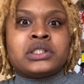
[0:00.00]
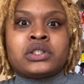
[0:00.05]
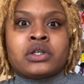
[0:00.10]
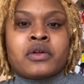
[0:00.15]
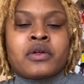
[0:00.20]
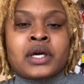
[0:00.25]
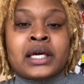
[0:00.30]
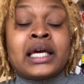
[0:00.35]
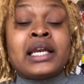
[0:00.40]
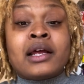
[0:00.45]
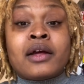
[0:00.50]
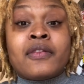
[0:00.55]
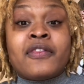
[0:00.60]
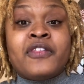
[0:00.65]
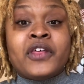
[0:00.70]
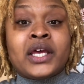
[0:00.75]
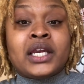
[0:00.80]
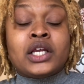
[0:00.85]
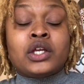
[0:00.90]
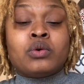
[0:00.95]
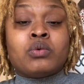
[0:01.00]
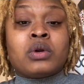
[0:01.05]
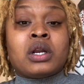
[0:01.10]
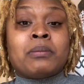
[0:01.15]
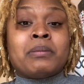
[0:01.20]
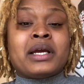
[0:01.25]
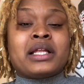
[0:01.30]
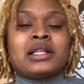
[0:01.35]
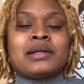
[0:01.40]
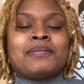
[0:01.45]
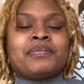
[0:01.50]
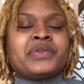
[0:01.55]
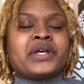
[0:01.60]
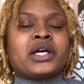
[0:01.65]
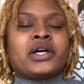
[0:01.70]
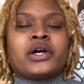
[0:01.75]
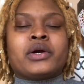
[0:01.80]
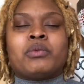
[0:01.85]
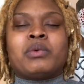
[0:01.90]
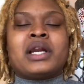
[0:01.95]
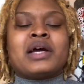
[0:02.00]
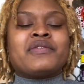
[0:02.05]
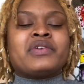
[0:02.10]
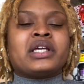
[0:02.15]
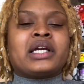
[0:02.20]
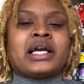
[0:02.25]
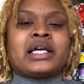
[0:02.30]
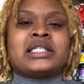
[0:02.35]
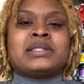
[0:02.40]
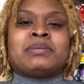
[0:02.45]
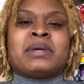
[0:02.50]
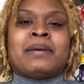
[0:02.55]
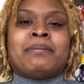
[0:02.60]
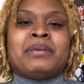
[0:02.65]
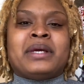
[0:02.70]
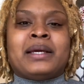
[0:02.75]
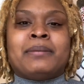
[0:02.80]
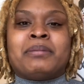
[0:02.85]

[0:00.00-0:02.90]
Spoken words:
are getting thin and you want to make them thicker, whatever the case may be.